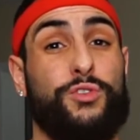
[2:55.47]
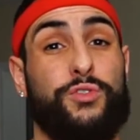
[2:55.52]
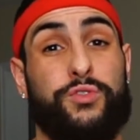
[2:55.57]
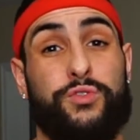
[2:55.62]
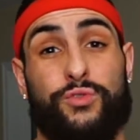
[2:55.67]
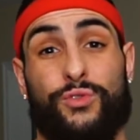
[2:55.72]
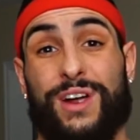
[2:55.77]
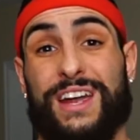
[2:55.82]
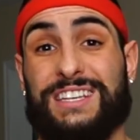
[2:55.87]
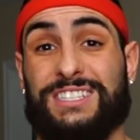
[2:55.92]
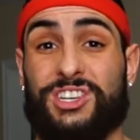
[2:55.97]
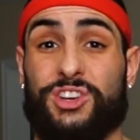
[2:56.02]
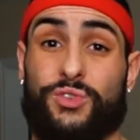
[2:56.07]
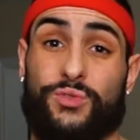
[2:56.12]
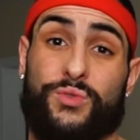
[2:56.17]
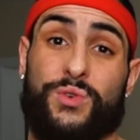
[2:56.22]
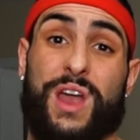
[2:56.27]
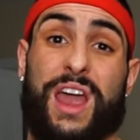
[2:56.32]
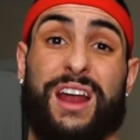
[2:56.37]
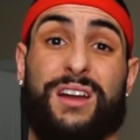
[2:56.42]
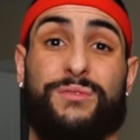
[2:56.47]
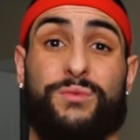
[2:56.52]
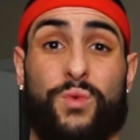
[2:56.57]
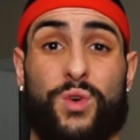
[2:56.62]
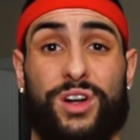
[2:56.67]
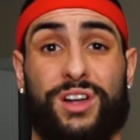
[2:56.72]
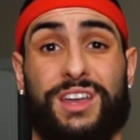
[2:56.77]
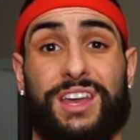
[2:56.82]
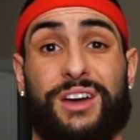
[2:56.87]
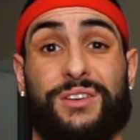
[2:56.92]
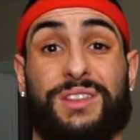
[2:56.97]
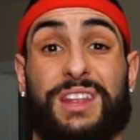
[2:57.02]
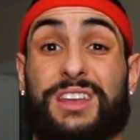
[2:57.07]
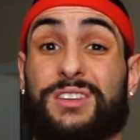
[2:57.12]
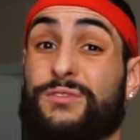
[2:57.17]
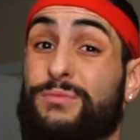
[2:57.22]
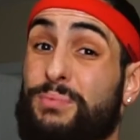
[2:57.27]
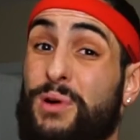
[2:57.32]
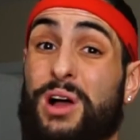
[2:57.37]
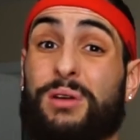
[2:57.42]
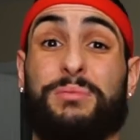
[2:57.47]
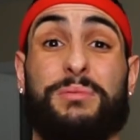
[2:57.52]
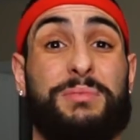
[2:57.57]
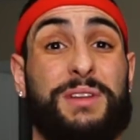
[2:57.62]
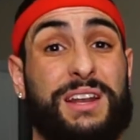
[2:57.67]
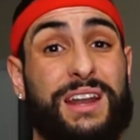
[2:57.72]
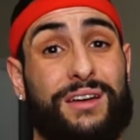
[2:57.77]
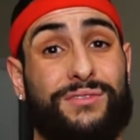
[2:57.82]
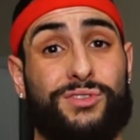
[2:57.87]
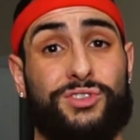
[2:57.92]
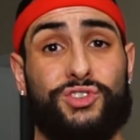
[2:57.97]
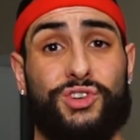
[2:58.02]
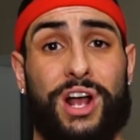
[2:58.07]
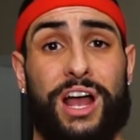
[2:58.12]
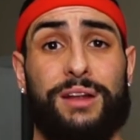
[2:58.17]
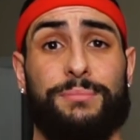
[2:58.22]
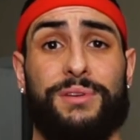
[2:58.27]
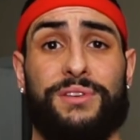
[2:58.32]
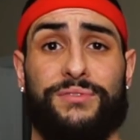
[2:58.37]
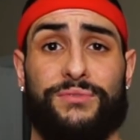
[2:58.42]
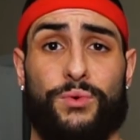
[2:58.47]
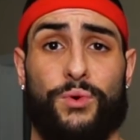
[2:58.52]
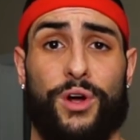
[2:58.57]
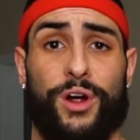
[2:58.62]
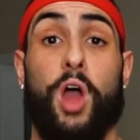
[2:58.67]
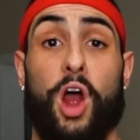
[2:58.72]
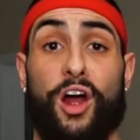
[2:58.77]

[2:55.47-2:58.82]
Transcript: crazy creative workout that you've probably never tried before.